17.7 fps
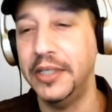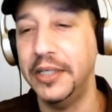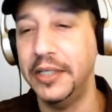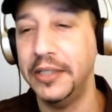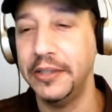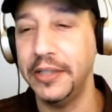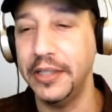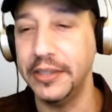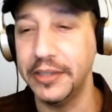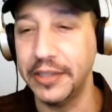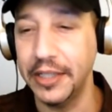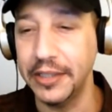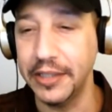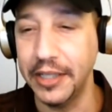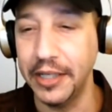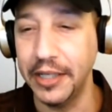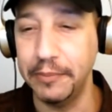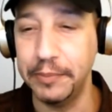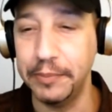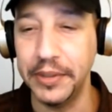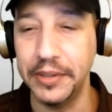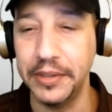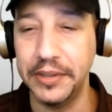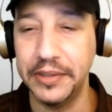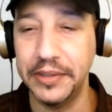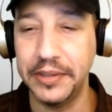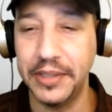things like that. But
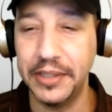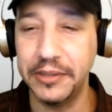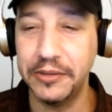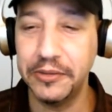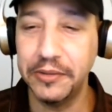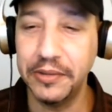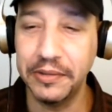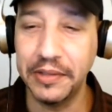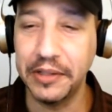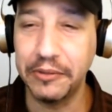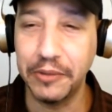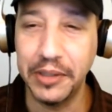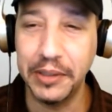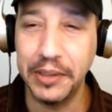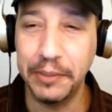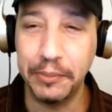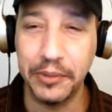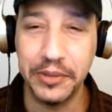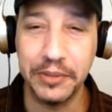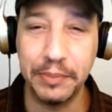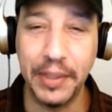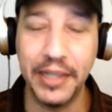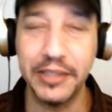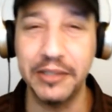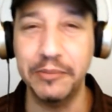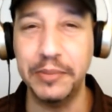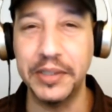that's sort of the 3D
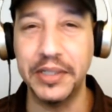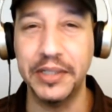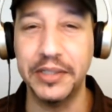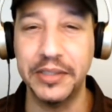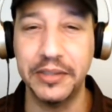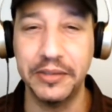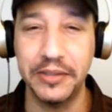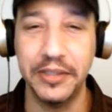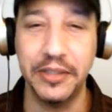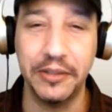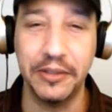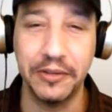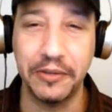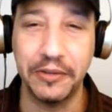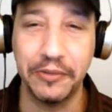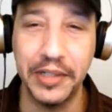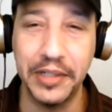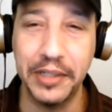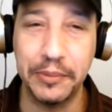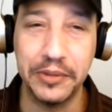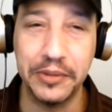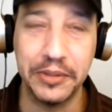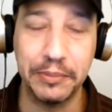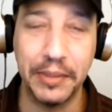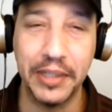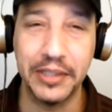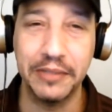perspective, because, you know, the 3D
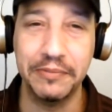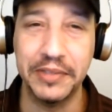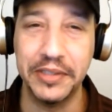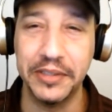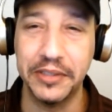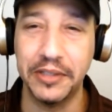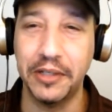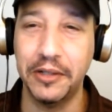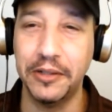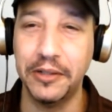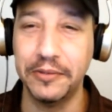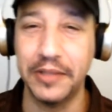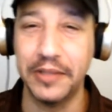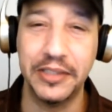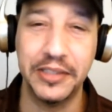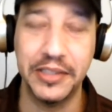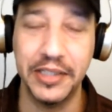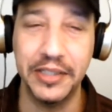perspective is, oh, that's the end